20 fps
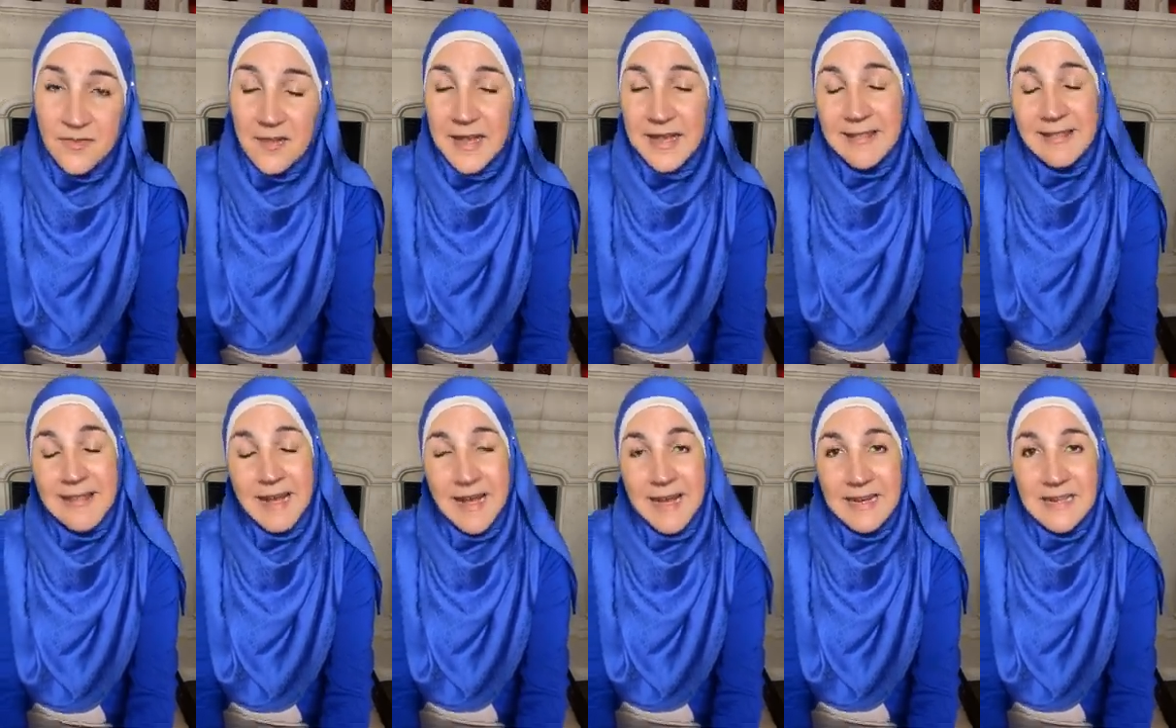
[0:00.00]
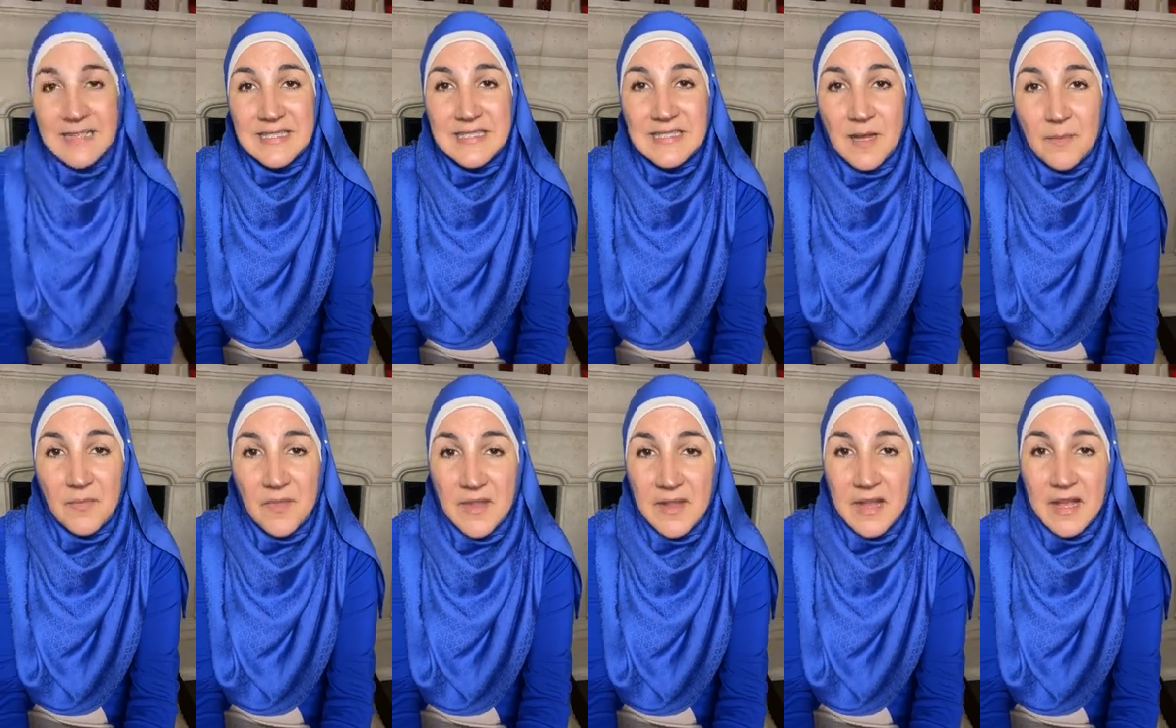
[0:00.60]
Like, that is
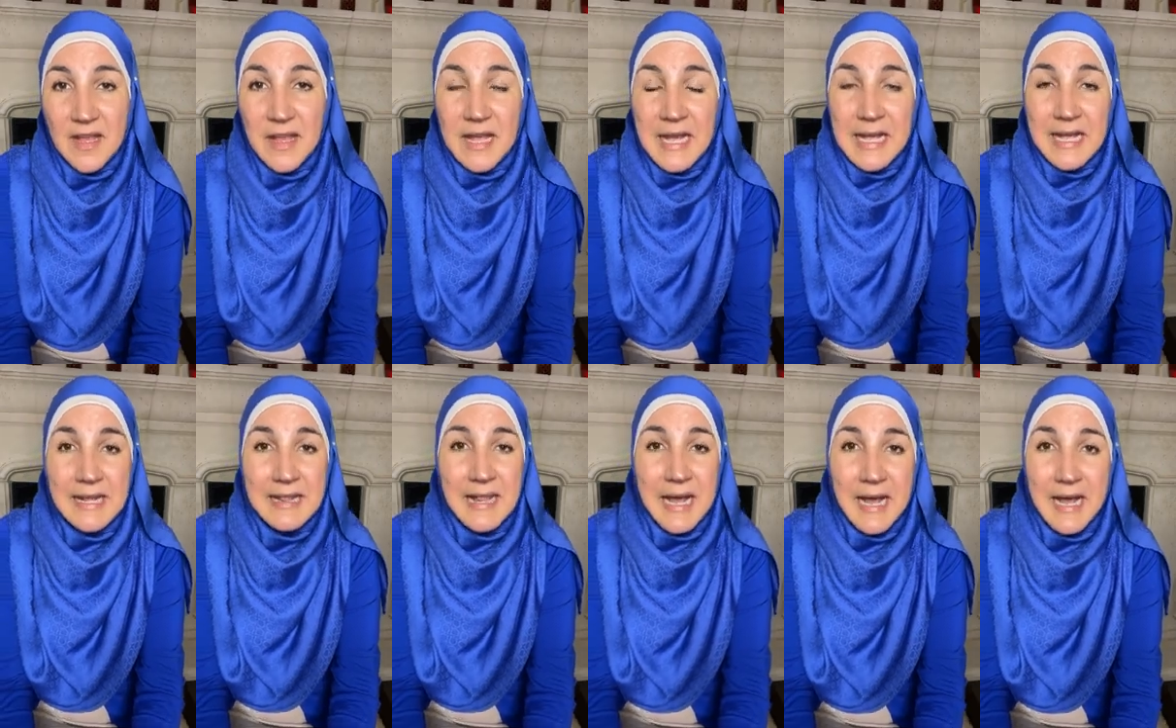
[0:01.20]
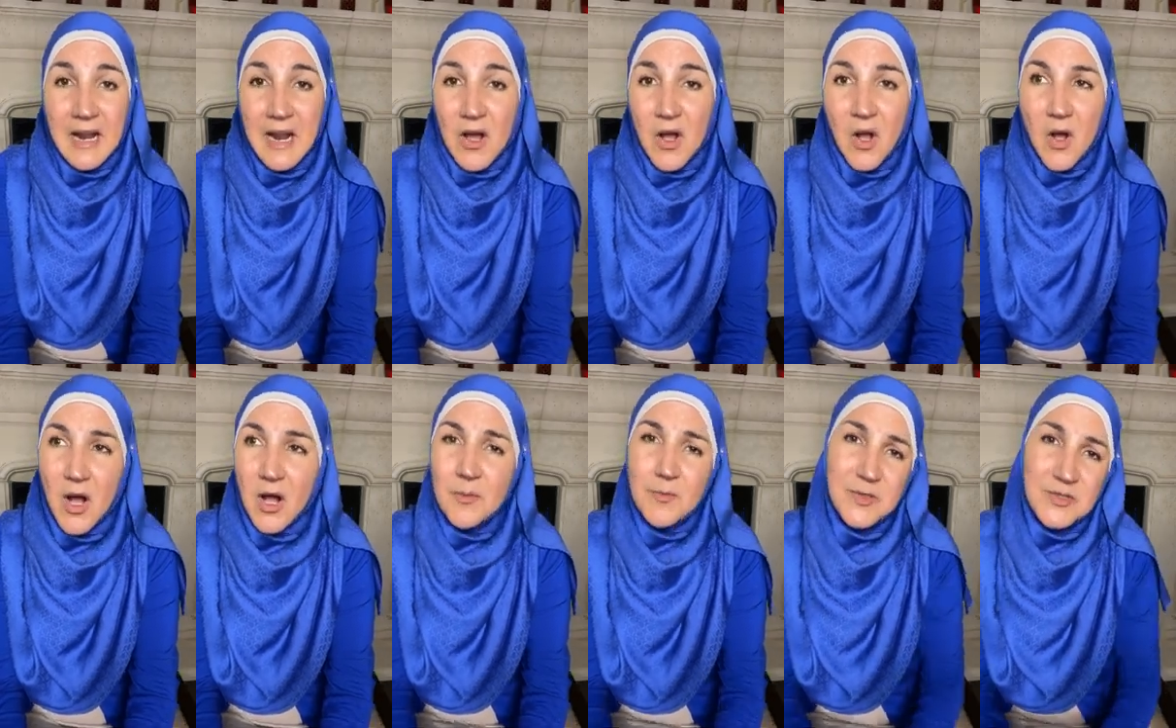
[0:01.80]
something that
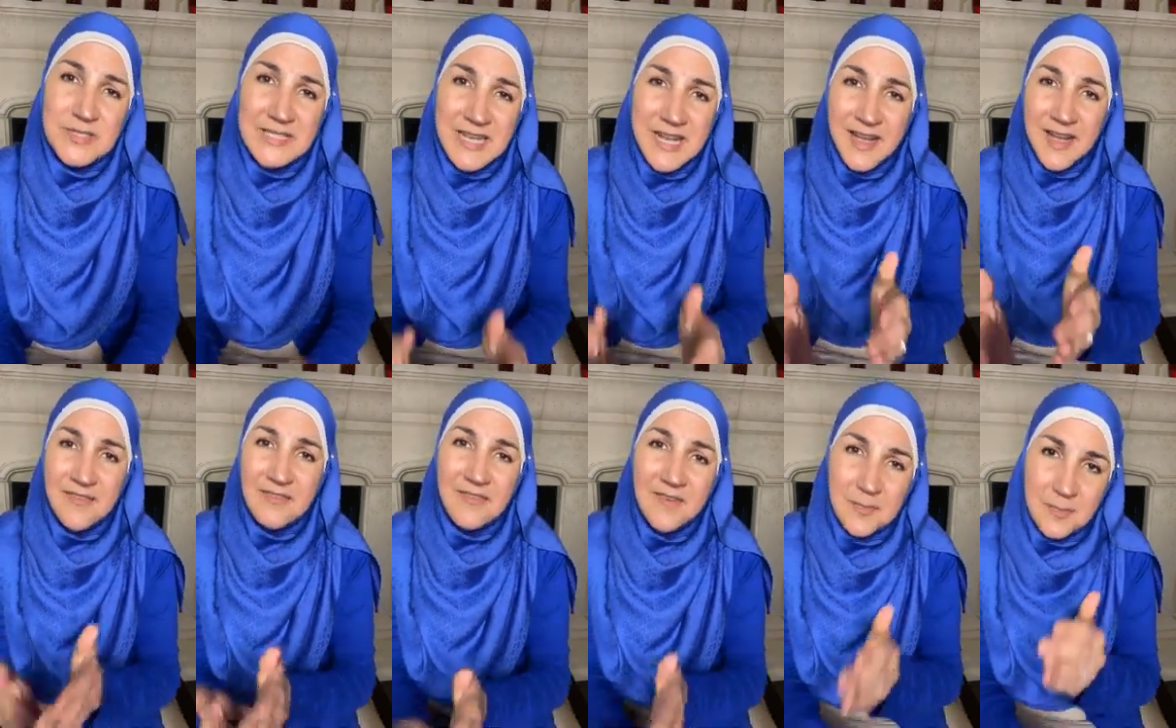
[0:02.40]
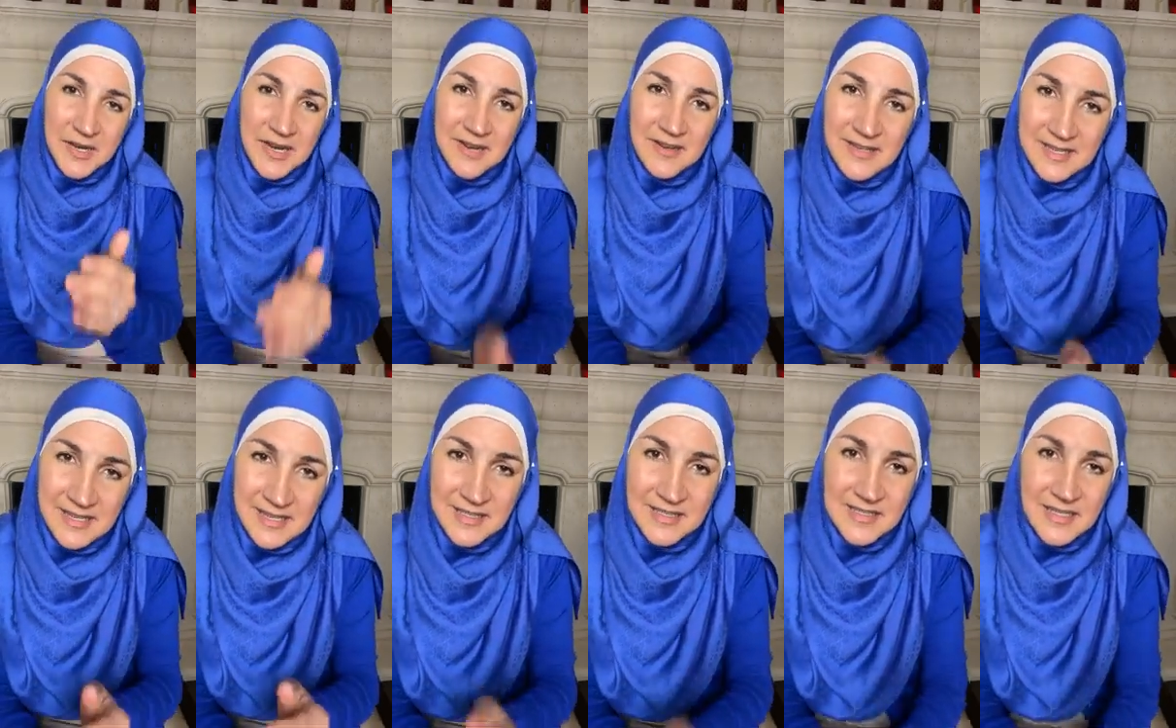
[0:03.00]
almost every parent
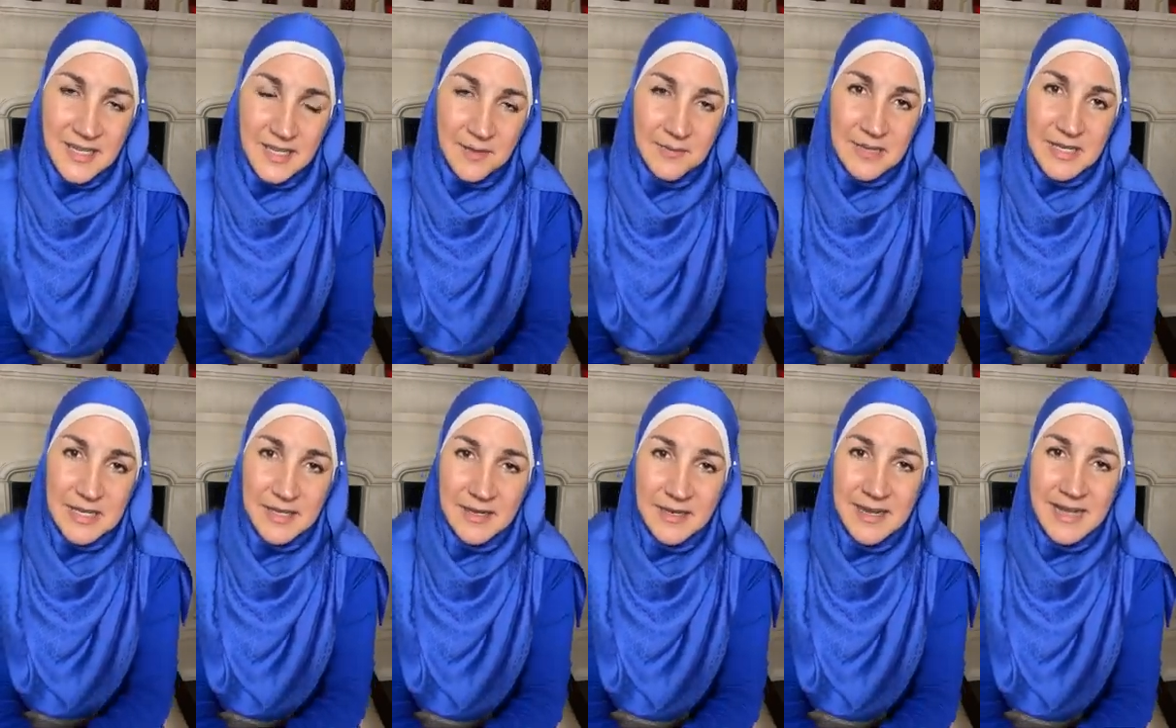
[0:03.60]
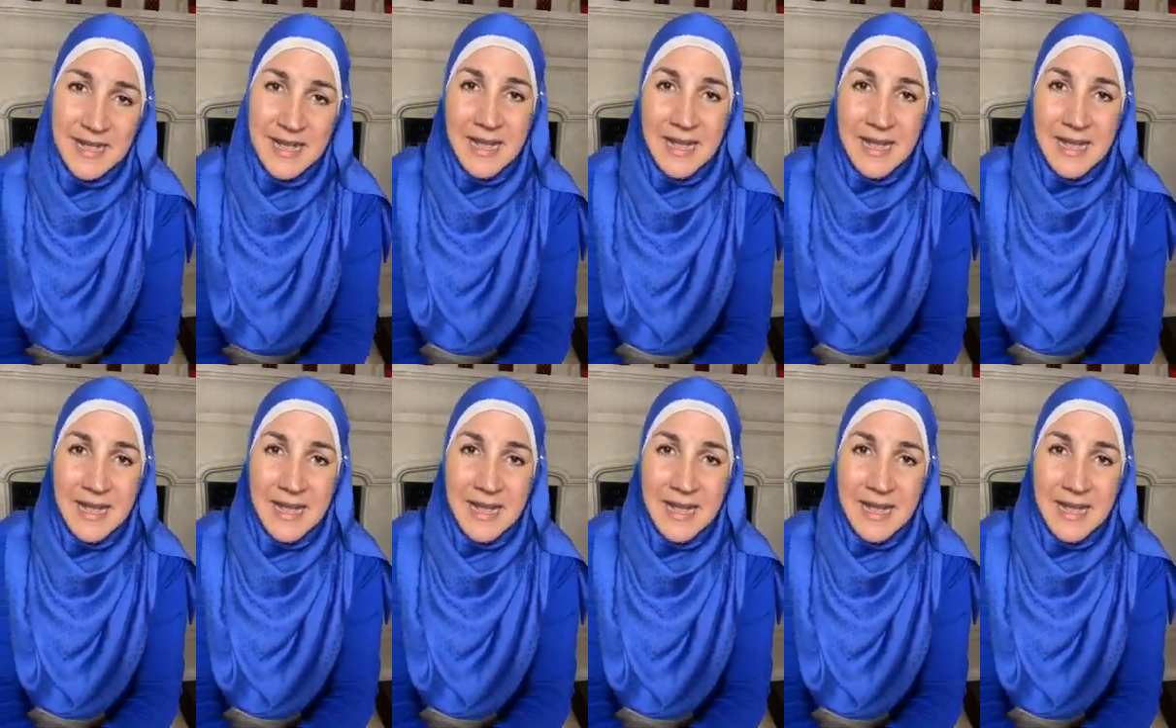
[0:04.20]
that has come in